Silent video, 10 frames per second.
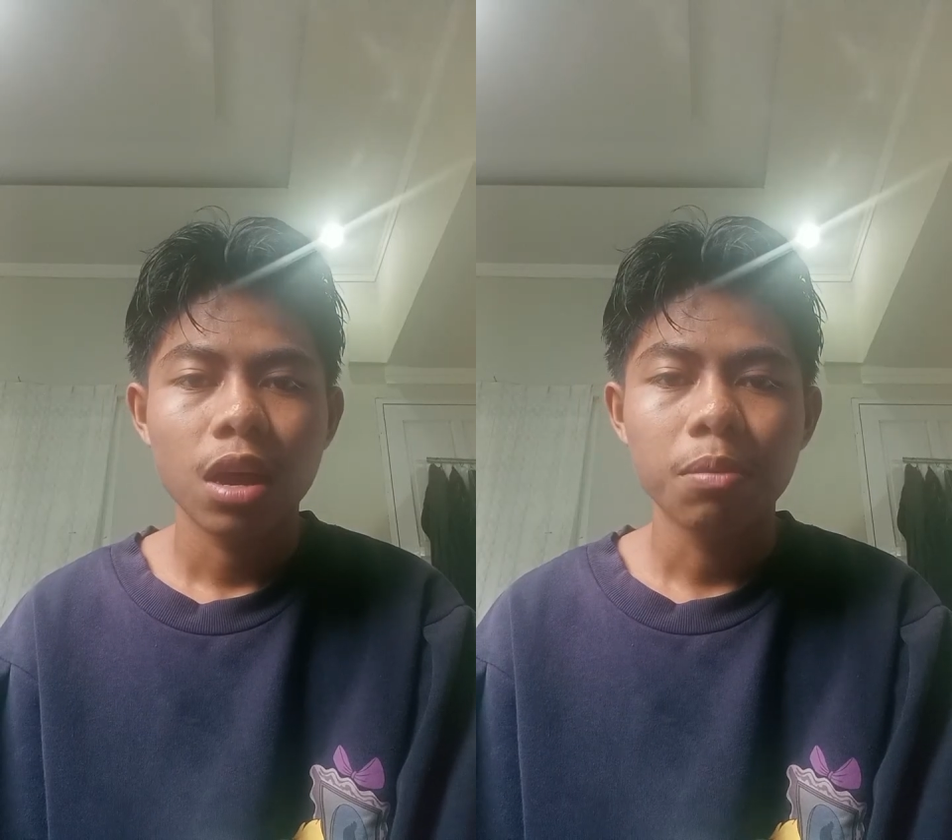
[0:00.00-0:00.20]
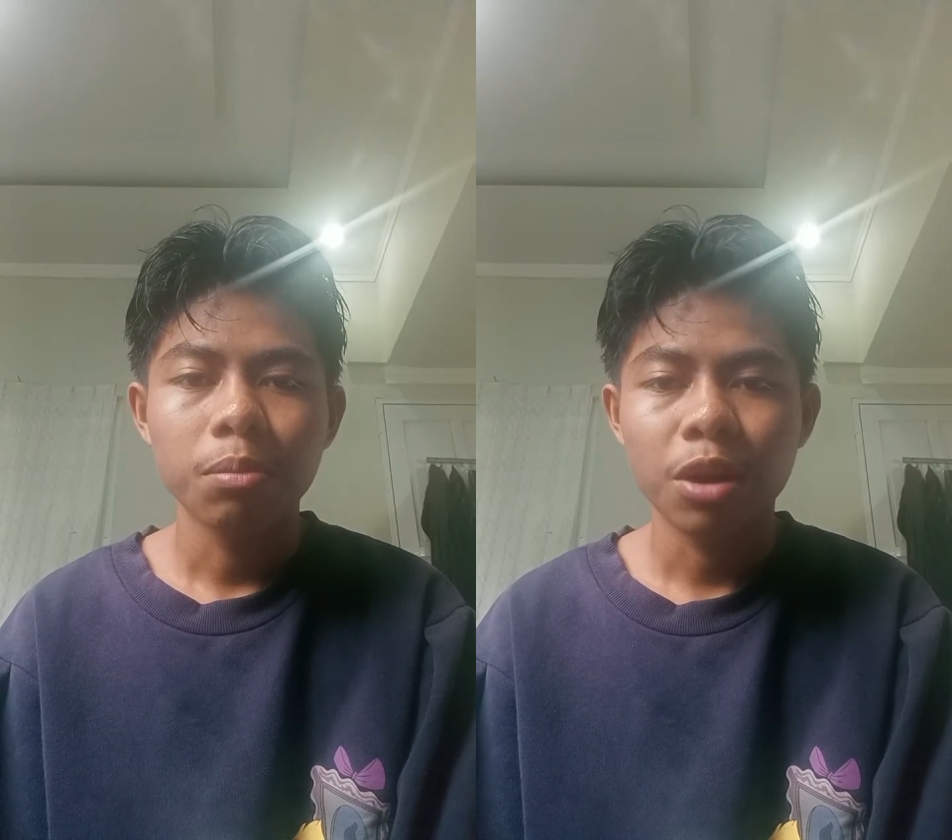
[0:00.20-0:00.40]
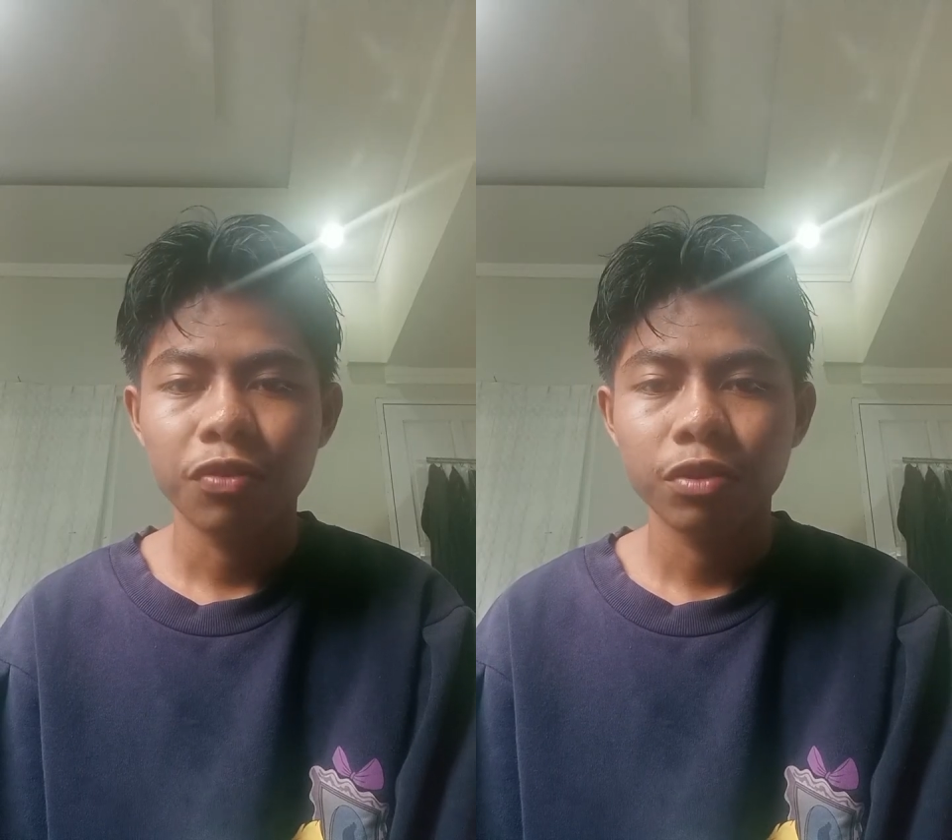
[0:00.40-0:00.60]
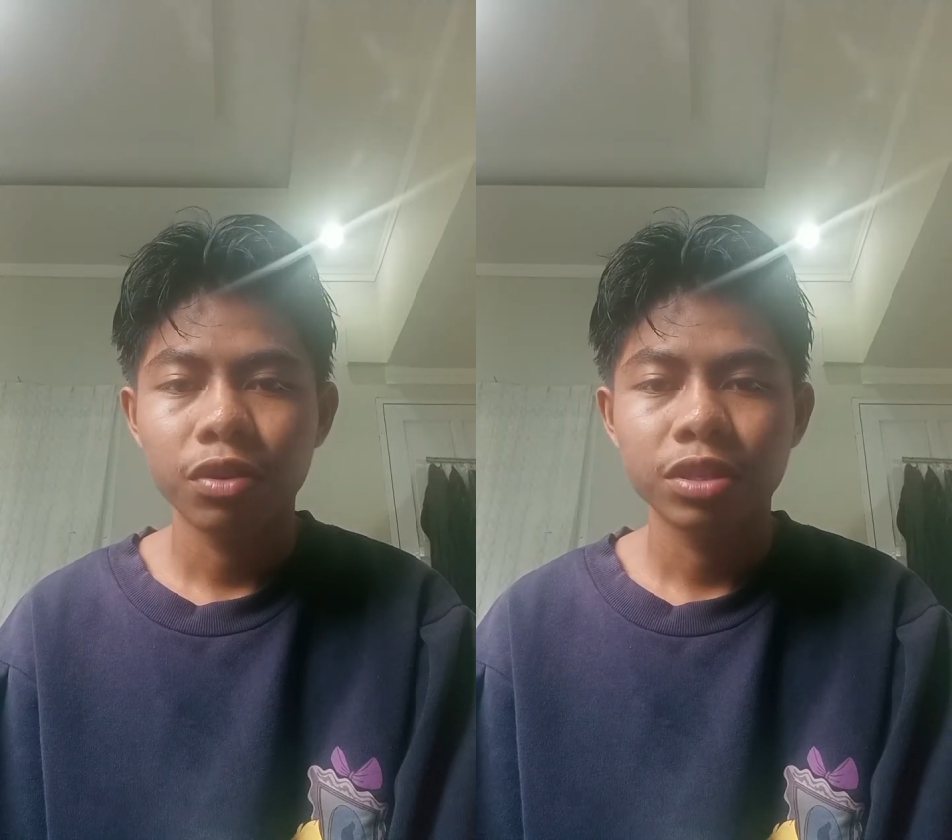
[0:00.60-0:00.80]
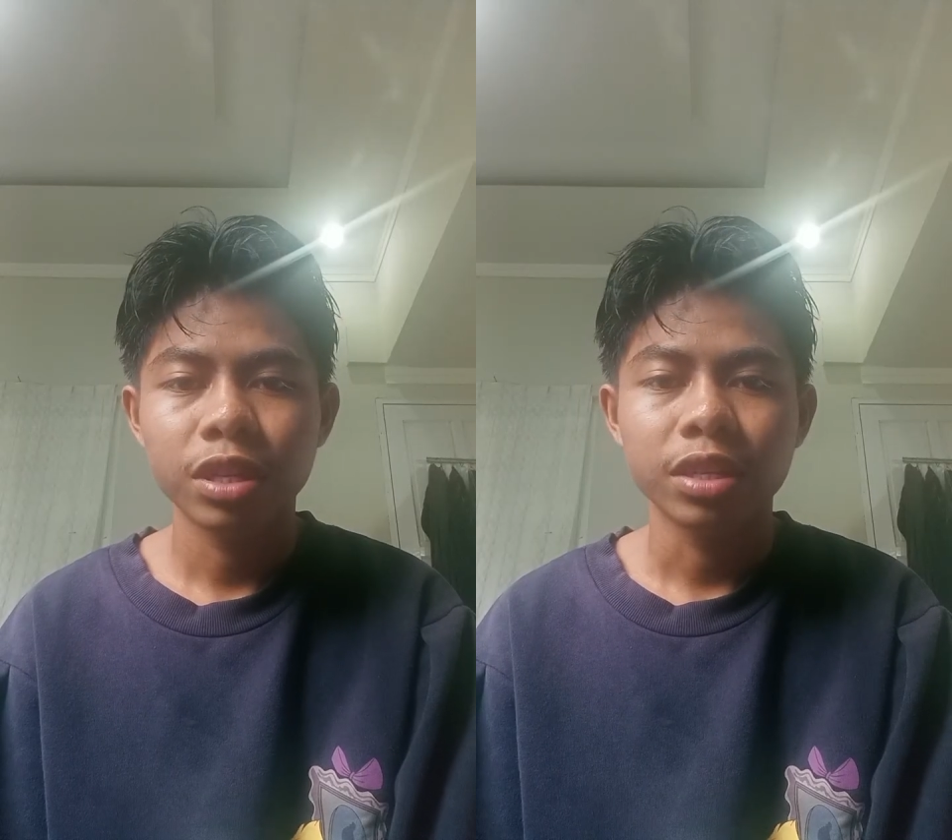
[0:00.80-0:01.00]

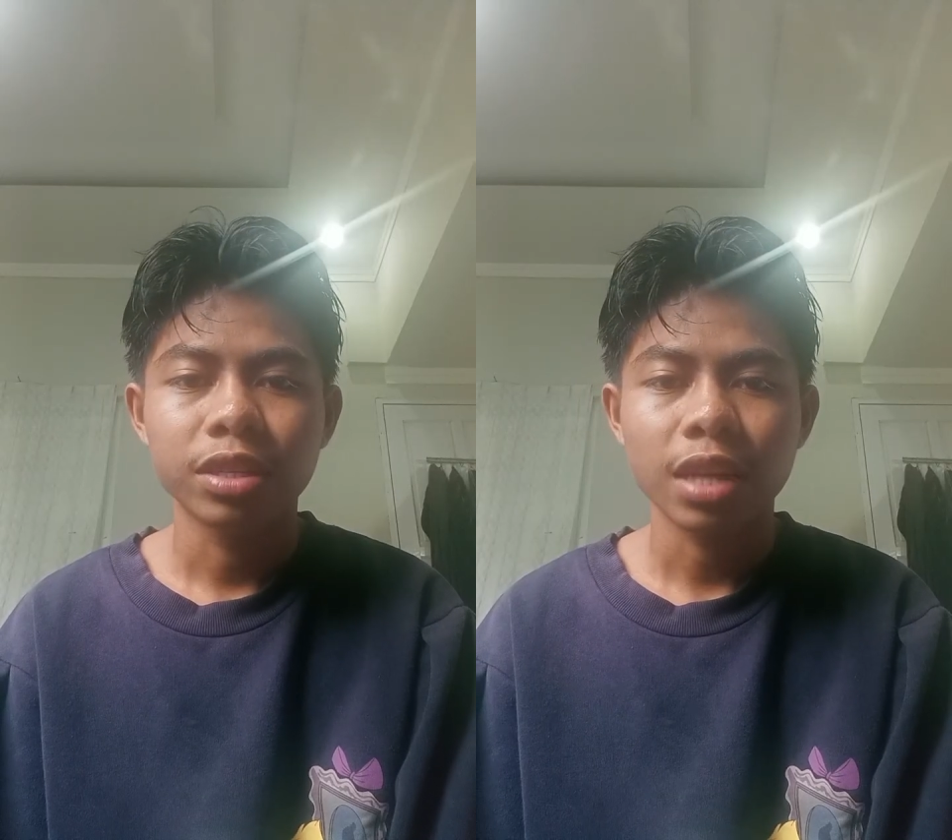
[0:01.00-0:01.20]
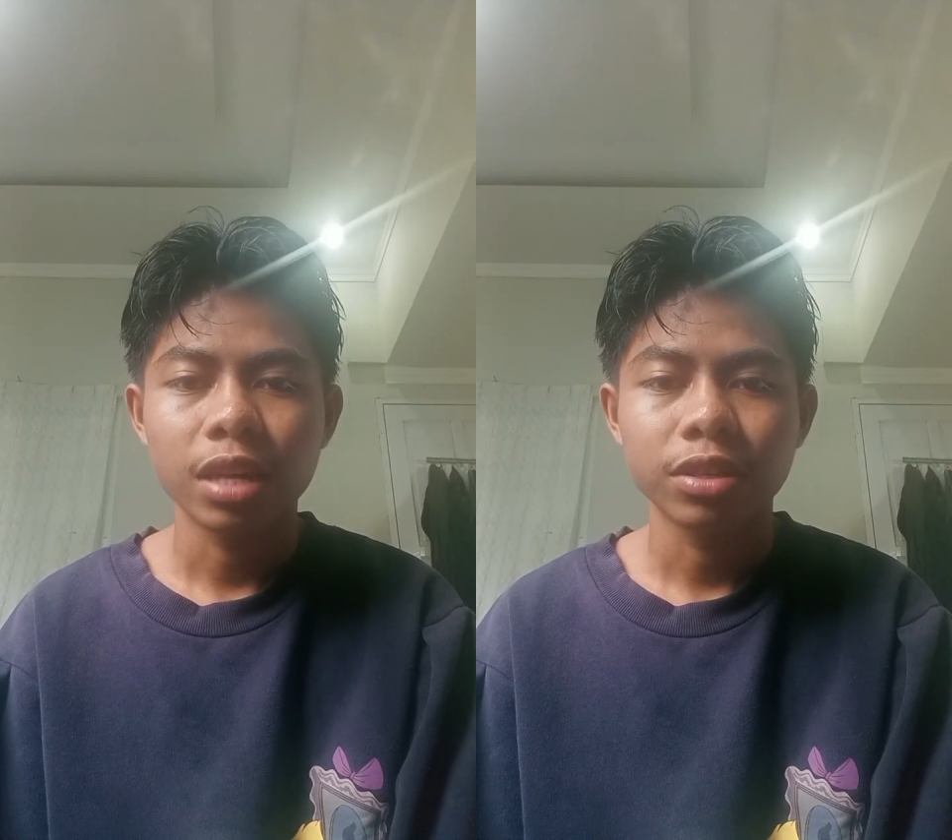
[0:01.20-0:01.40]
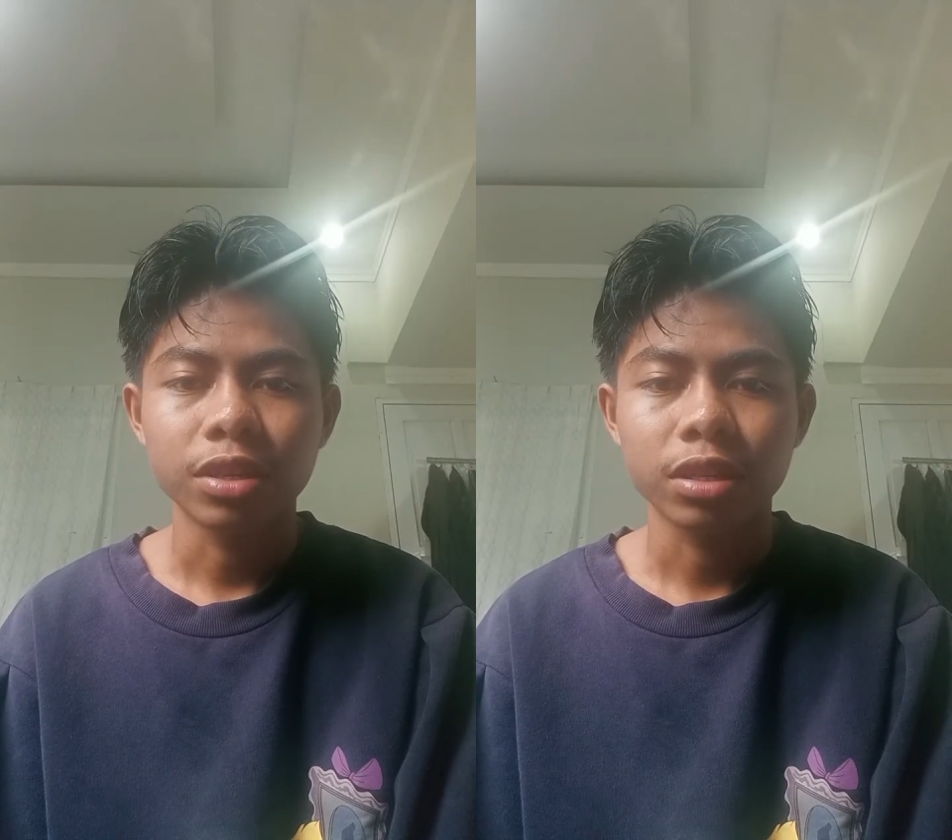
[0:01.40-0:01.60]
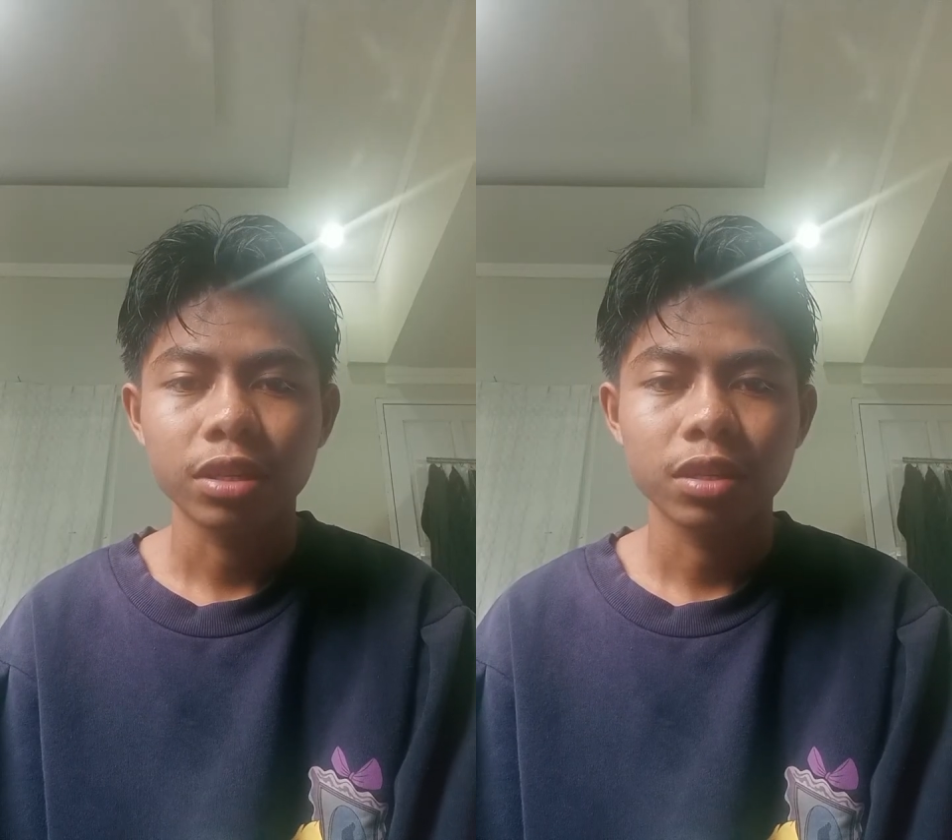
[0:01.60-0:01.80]
morphology, and syntax.